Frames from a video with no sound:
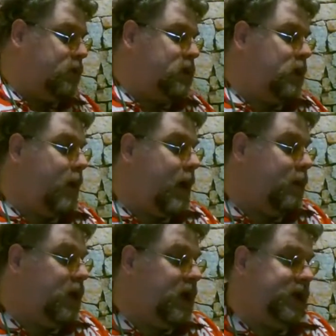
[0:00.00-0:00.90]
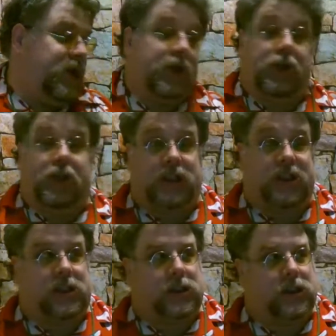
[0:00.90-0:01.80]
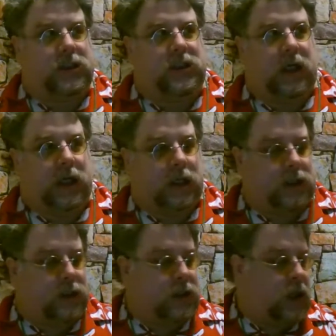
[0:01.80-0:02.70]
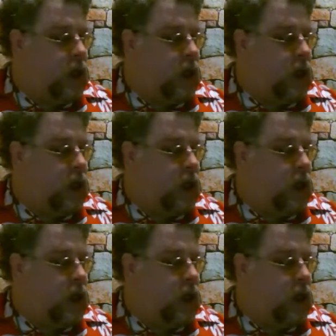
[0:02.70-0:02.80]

ammunition just in case.